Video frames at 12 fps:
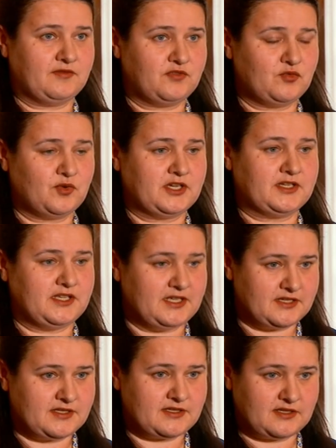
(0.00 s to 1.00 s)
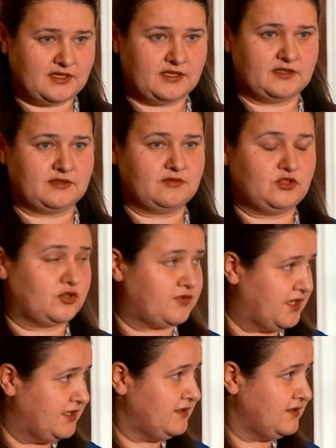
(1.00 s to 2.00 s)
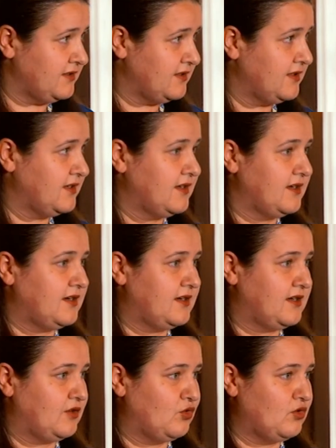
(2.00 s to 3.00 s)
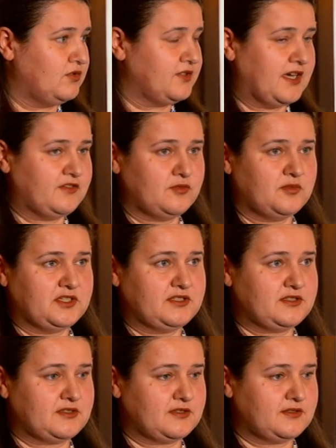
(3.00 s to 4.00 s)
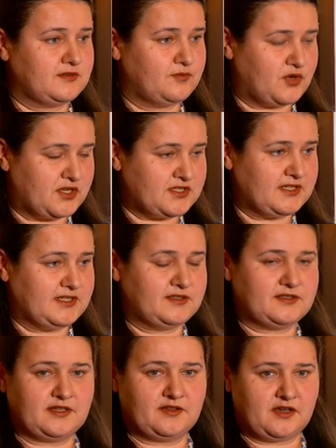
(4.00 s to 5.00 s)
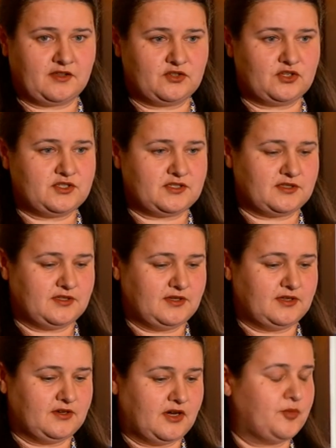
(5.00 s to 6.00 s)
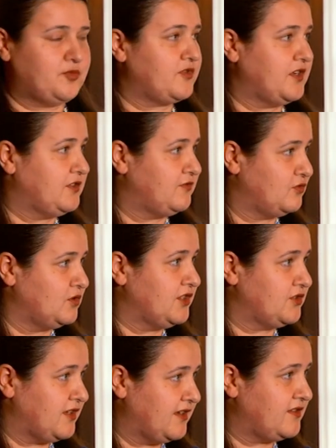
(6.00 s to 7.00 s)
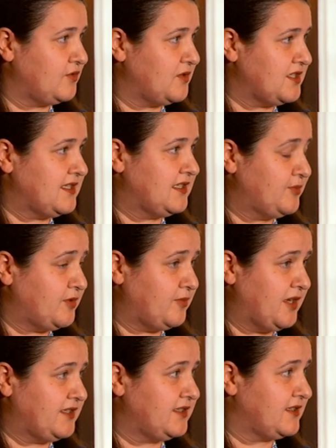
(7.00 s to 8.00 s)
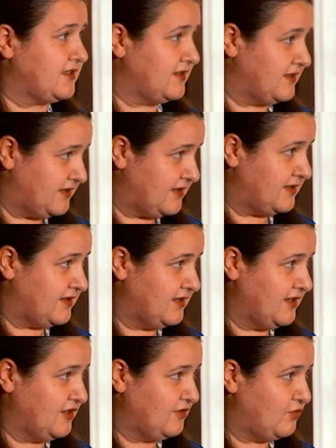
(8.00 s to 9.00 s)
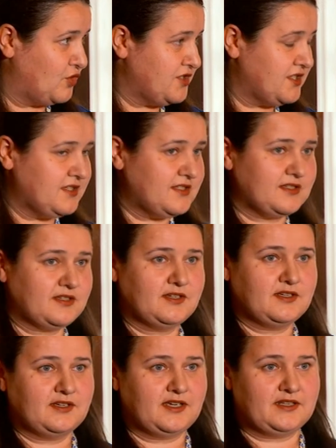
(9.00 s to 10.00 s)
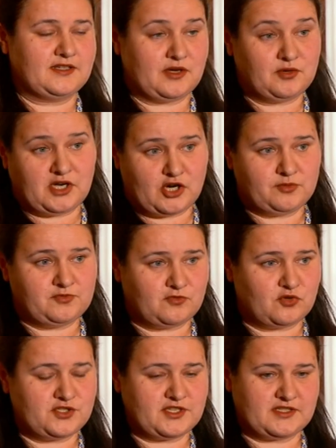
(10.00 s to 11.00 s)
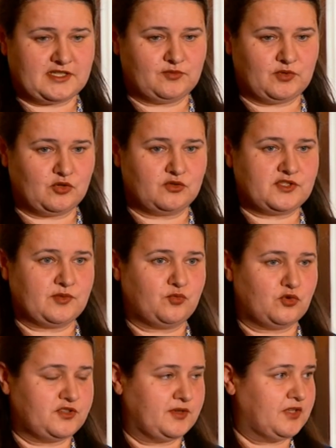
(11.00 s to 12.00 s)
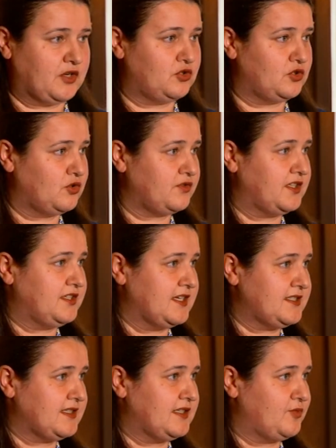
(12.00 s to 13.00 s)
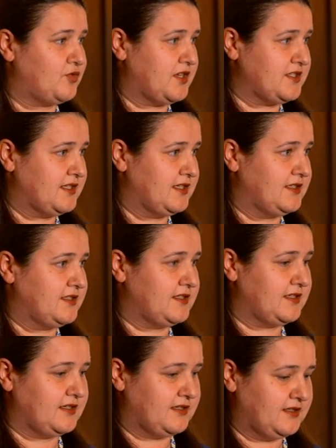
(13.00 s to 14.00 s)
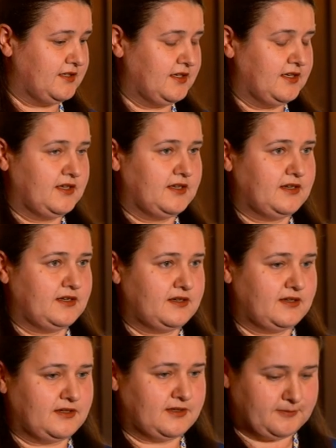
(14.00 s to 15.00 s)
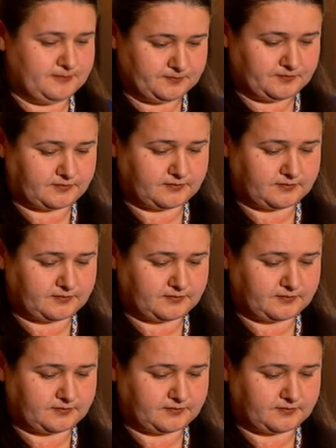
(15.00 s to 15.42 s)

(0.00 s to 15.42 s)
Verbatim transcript: everyone is in Ukraine. all government, president, and others operate fully together with the diplomatic uh, forces and our armed forces, and we all support them. Now, you know that yesterday President uh, uh,